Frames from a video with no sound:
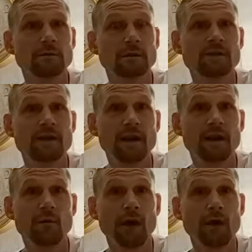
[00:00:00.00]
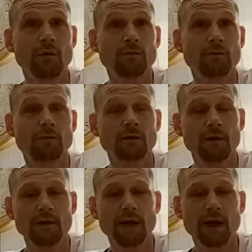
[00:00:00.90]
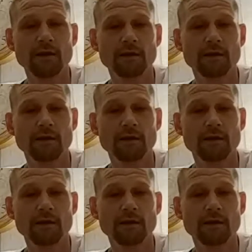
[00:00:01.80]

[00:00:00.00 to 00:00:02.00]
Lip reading: He said, wow, are you okay?